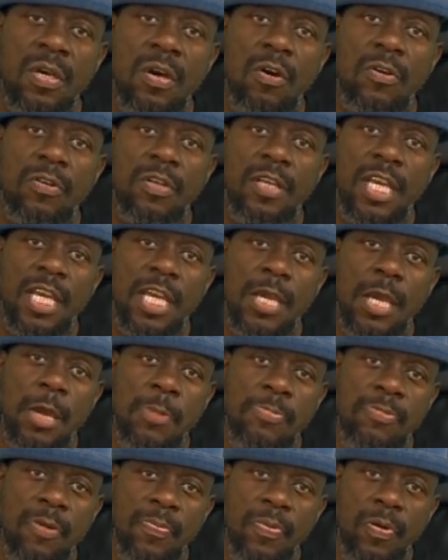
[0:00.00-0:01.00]
on a
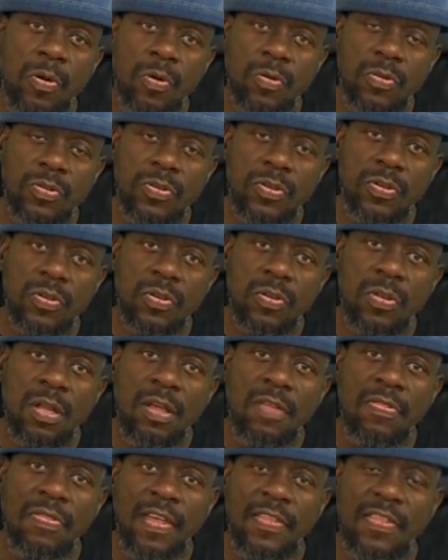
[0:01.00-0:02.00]
proposal
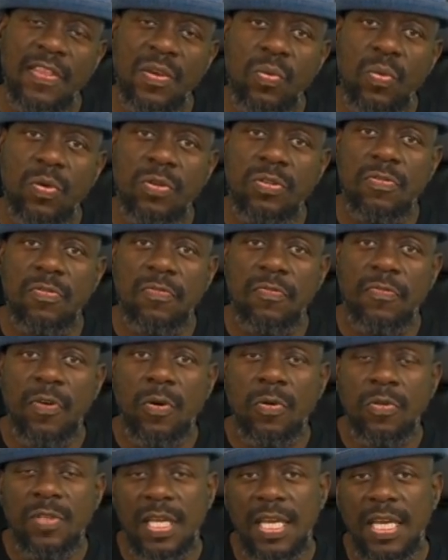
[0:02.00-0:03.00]
that they want to
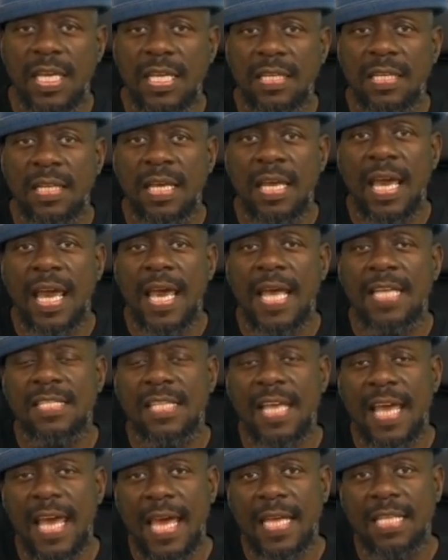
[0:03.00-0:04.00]
vote in as
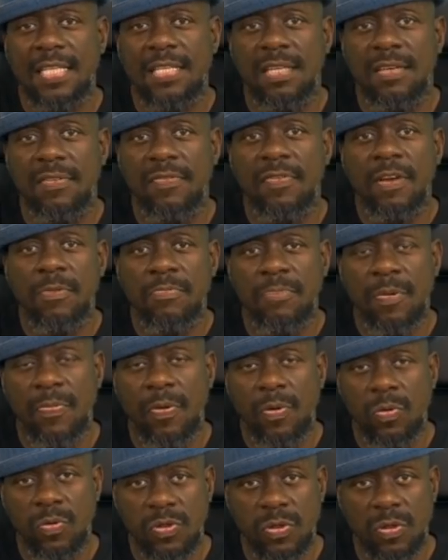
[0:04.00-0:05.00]
the active
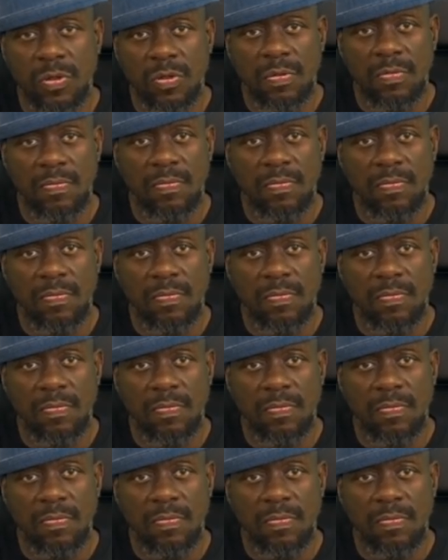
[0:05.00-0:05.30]
proposal.